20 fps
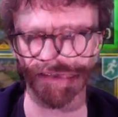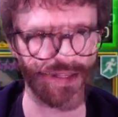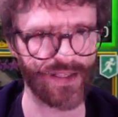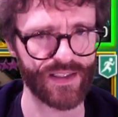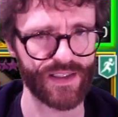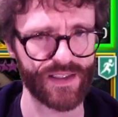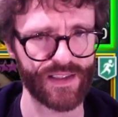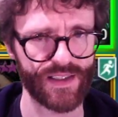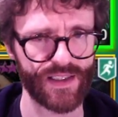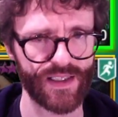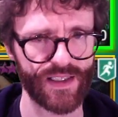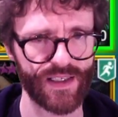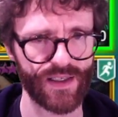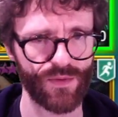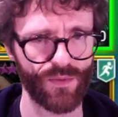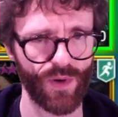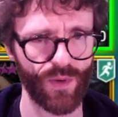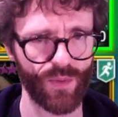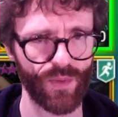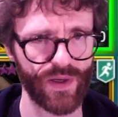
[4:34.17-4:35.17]
Let's see
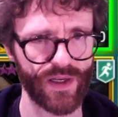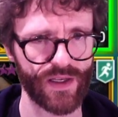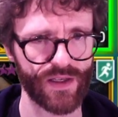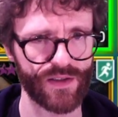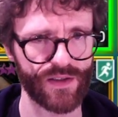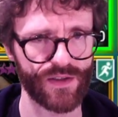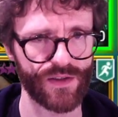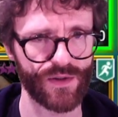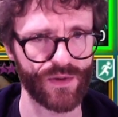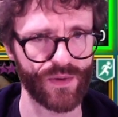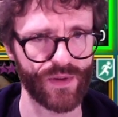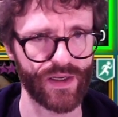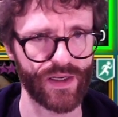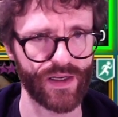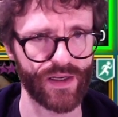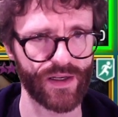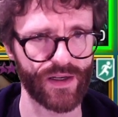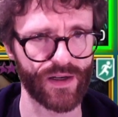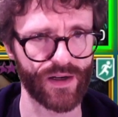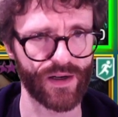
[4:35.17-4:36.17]
what we can do
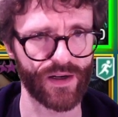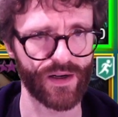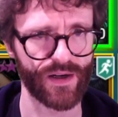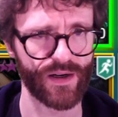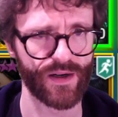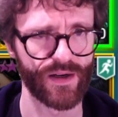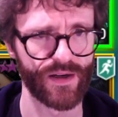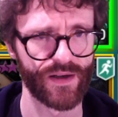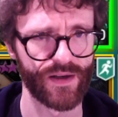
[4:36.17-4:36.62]
here.